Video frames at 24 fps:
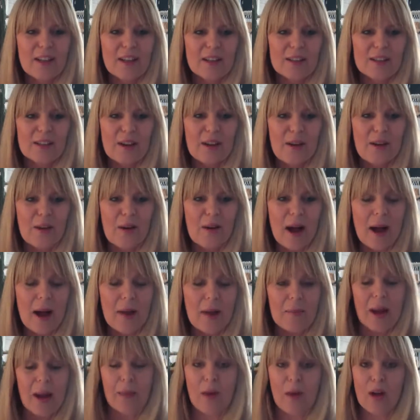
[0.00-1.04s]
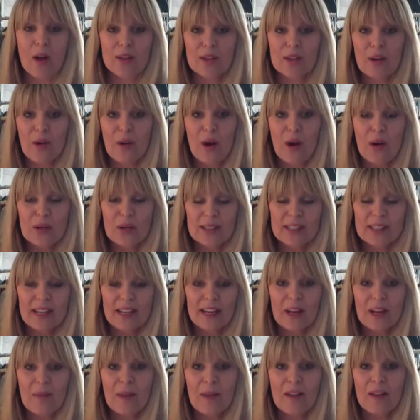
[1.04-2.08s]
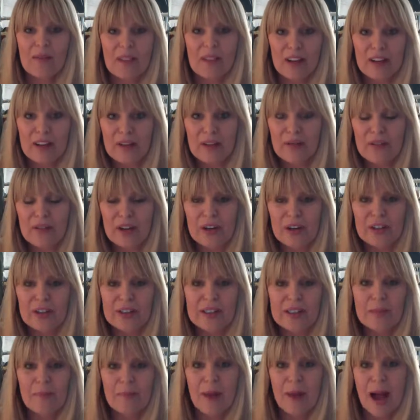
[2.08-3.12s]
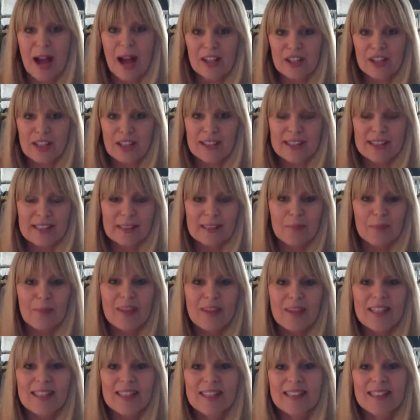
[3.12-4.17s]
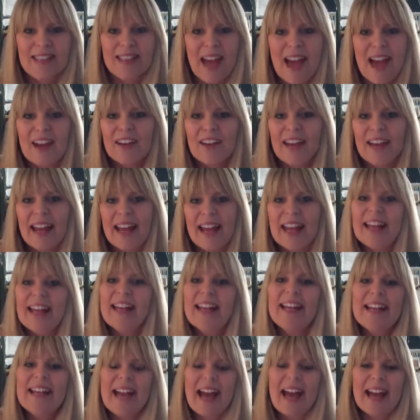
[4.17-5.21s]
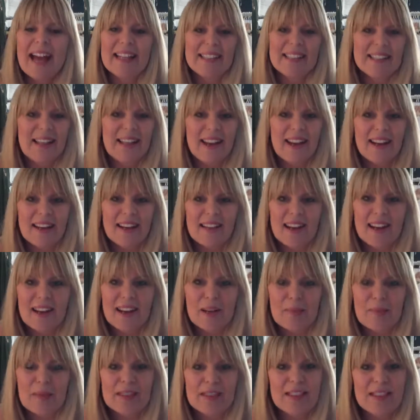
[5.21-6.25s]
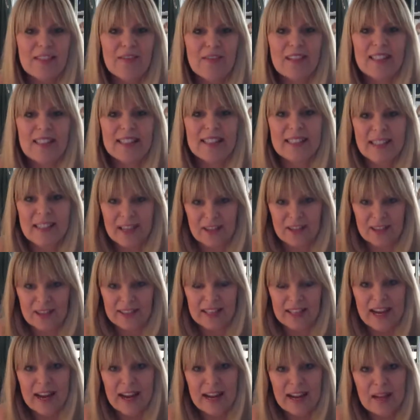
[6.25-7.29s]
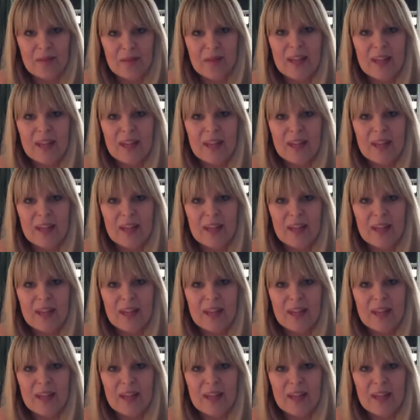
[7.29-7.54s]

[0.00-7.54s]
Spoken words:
So I'm also hosting my very first Posh and Sip this Saturday at 10 o'clock Pacific Standard Time